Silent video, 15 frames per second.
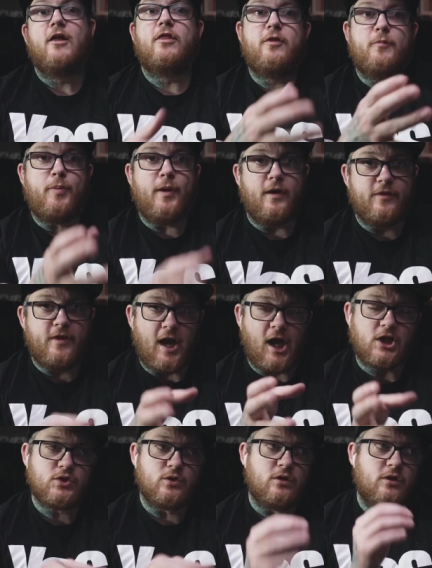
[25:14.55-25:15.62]
The
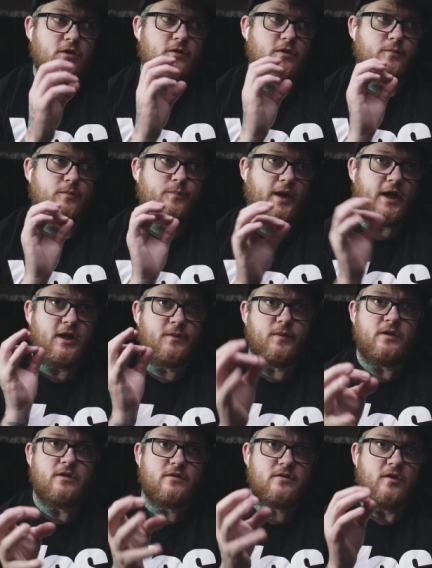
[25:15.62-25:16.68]
actual
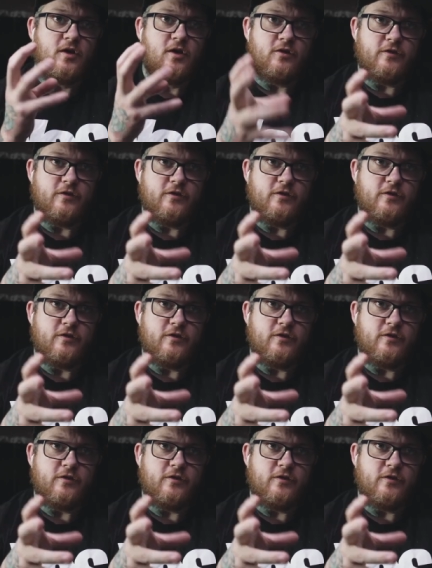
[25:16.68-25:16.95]
pigment,